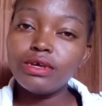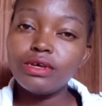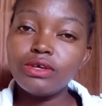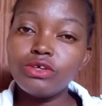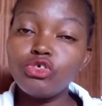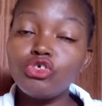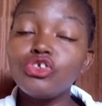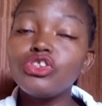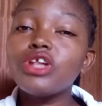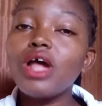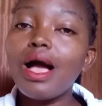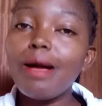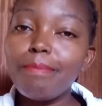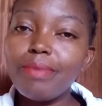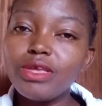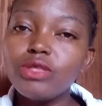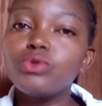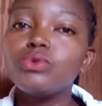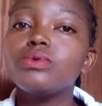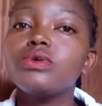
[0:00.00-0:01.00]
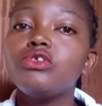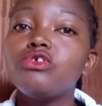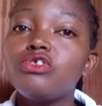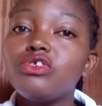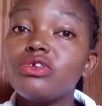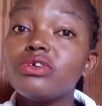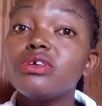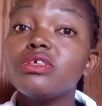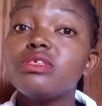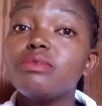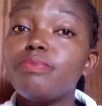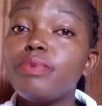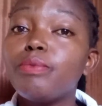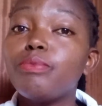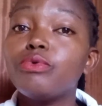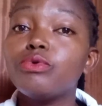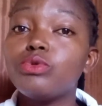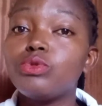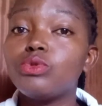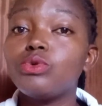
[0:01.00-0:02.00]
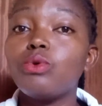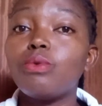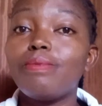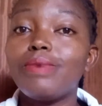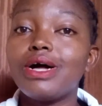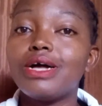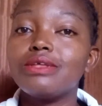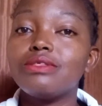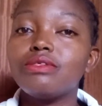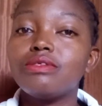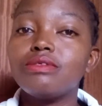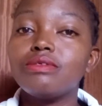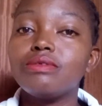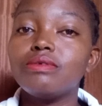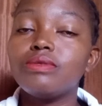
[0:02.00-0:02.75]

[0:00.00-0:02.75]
shit happens when you trust people so much.